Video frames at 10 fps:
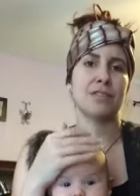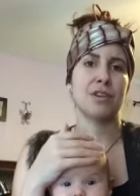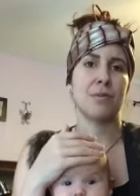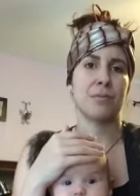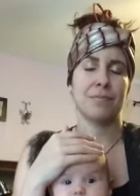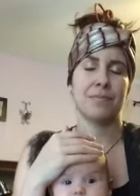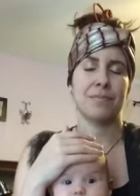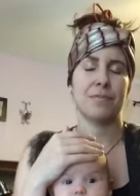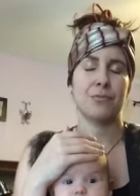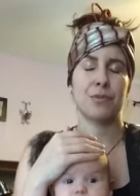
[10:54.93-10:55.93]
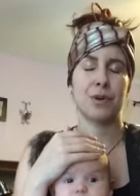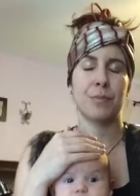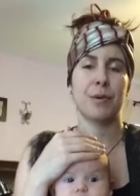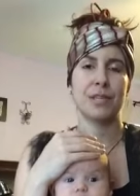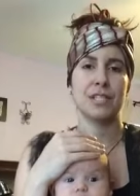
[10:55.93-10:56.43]
no real
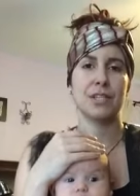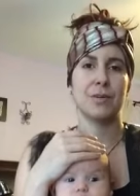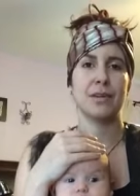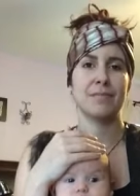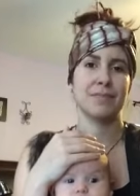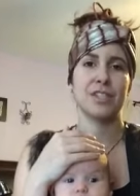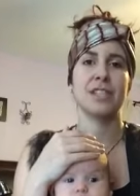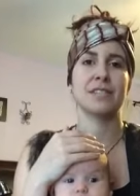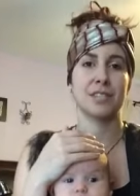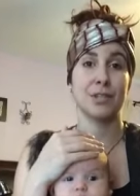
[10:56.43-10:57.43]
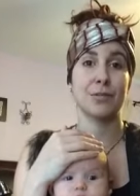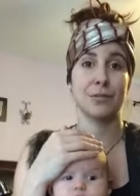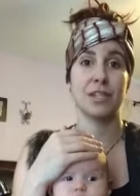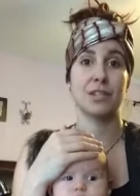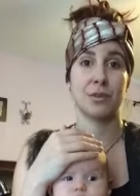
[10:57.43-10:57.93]
point to do it, just to
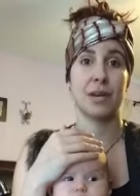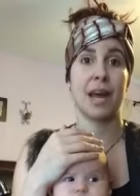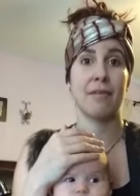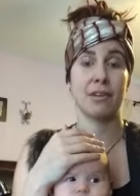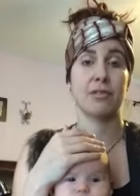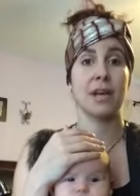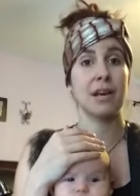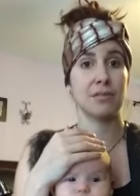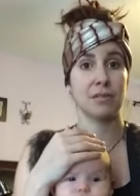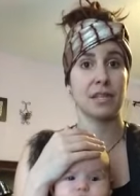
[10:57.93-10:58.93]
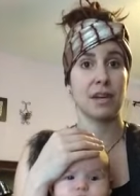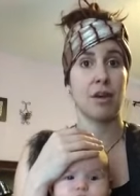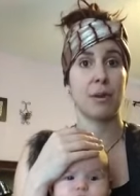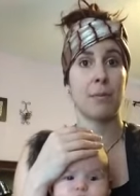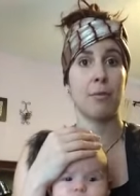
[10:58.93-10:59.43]
enjoy having your nails and
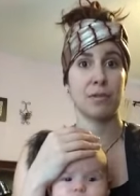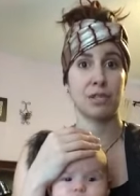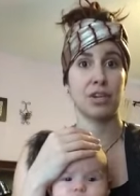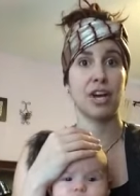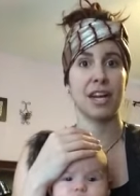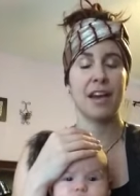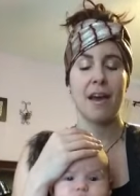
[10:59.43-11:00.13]
them always look good.